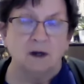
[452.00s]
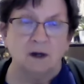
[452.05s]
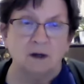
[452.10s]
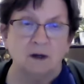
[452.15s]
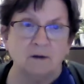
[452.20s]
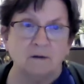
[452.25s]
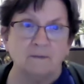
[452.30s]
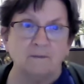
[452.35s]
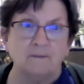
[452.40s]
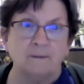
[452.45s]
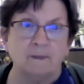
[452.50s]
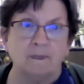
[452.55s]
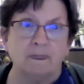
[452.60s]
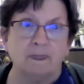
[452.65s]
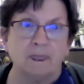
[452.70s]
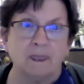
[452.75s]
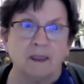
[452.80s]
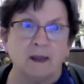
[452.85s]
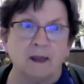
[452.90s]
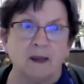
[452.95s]

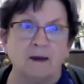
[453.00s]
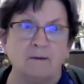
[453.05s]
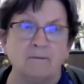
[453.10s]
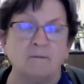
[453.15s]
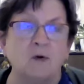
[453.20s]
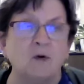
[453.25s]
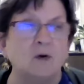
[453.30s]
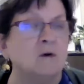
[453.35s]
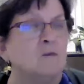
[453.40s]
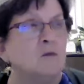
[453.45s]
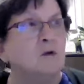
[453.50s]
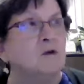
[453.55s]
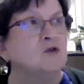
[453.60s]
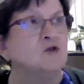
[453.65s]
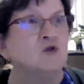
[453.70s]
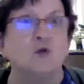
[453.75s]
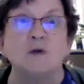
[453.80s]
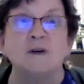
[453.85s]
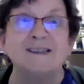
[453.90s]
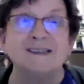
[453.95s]
have more and more
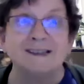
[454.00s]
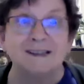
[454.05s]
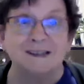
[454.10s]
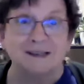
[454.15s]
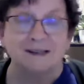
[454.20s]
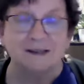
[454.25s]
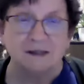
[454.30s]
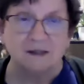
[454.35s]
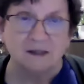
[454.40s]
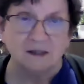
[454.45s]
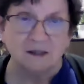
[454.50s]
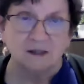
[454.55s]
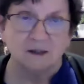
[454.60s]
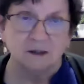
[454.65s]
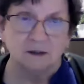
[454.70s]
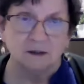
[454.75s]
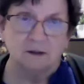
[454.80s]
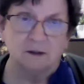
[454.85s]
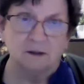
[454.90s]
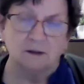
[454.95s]
choices,
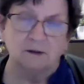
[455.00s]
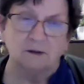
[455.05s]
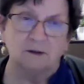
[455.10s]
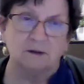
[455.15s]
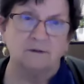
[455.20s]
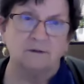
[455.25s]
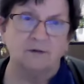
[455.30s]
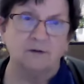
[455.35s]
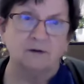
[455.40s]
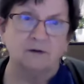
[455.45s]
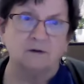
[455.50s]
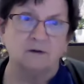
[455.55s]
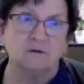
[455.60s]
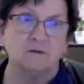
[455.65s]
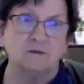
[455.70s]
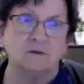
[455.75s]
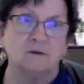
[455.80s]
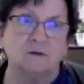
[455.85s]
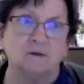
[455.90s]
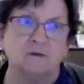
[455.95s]
different
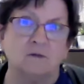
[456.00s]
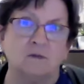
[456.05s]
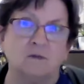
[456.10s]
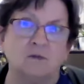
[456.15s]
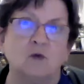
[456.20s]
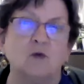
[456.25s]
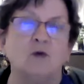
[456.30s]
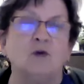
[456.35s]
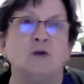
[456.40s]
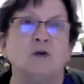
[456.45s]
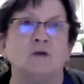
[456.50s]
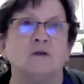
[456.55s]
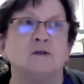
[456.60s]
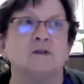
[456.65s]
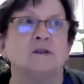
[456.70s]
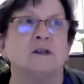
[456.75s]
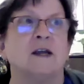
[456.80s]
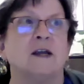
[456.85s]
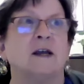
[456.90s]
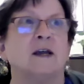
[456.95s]

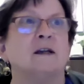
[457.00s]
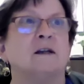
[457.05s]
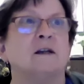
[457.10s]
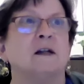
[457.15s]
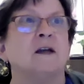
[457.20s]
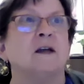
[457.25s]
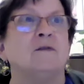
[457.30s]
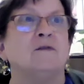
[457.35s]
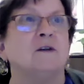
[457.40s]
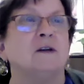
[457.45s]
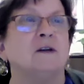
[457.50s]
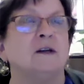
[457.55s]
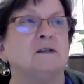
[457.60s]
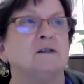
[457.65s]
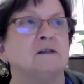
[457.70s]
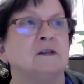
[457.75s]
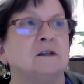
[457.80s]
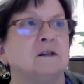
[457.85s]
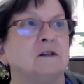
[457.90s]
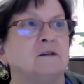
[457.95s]
words and
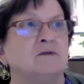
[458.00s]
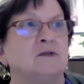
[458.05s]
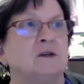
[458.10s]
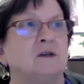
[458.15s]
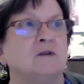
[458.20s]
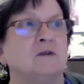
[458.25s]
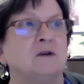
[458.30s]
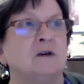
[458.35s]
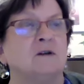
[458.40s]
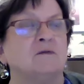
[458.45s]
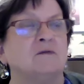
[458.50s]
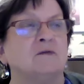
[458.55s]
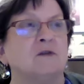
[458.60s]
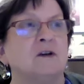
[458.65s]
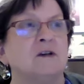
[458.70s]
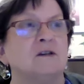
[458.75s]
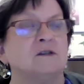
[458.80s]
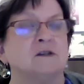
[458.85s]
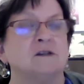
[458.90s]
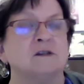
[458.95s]
life-enhancing, life-generating
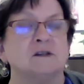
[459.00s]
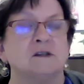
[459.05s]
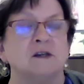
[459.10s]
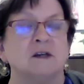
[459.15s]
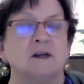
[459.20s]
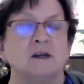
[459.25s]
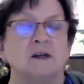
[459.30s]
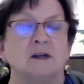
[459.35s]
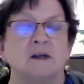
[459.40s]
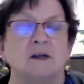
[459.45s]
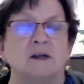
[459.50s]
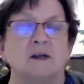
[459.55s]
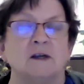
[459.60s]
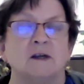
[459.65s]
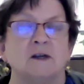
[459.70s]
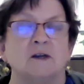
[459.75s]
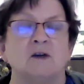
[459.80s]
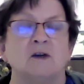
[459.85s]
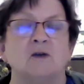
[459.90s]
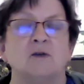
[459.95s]
phrases,
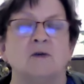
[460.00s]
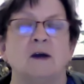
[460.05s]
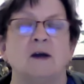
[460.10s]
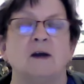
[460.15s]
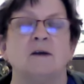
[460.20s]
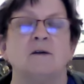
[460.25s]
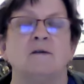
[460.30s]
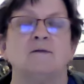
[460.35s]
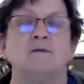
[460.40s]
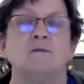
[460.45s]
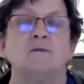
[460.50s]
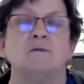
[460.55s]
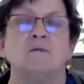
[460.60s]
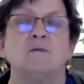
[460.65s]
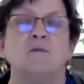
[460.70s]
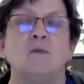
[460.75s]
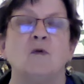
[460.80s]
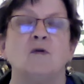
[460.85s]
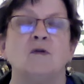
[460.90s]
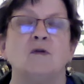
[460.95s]
you have
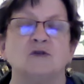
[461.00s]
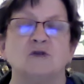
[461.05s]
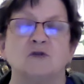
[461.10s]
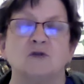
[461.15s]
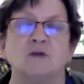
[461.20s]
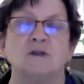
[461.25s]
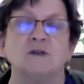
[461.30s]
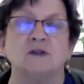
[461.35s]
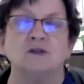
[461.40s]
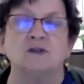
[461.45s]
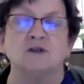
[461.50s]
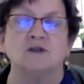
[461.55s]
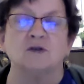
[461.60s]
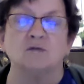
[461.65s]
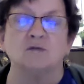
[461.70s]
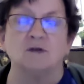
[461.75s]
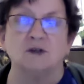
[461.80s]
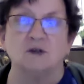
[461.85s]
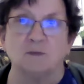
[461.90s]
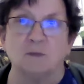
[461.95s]
more choices
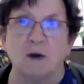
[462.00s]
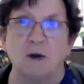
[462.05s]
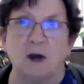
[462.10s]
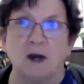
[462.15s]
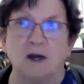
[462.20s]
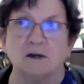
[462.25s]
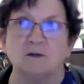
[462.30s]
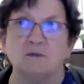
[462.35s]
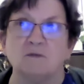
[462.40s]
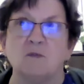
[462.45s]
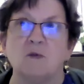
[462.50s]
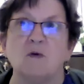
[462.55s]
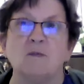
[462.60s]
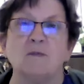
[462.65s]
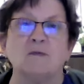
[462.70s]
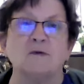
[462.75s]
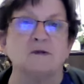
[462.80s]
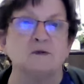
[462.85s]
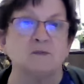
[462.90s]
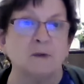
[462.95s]
to respond, more
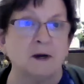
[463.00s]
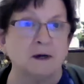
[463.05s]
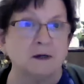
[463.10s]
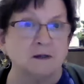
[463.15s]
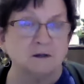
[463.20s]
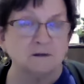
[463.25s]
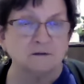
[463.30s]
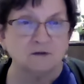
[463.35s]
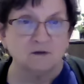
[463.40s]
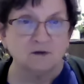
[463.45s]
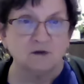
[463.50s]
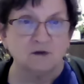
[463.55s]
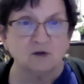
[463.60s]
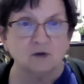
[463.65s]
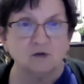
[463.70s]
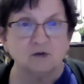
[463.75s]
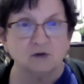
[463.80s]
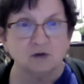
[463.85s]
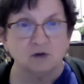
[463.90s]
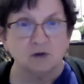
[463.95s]
perspectives
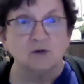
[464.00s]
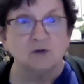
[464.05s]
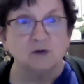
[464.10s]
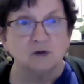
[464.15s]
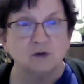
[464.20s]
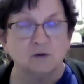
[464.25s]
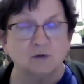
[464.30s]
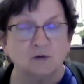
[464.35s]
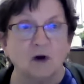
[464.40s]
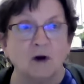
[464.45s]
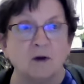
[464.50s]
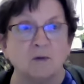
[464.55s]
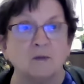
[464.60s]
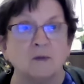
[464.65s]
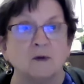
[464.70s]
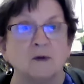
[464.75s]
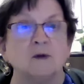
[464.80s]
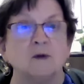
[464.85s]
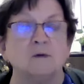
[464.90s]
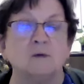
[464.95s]
to choose from
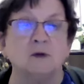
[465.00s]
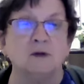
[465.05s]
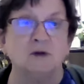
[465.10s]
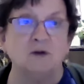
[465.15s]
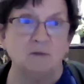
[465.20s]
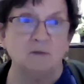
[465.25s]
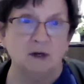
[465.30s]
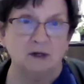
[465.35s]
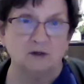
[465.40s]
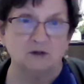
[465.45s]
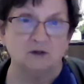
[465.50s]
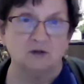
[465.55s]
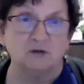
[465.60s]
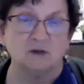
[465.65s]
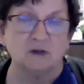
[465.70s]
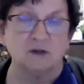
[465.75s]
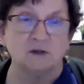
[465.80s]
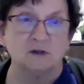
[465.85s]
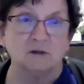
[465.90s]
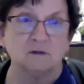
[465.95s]
when you make
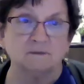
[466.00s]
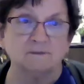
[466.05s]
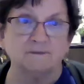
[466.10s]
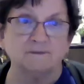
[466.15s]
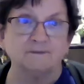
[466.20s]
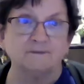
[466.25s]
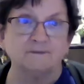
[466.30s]
choice.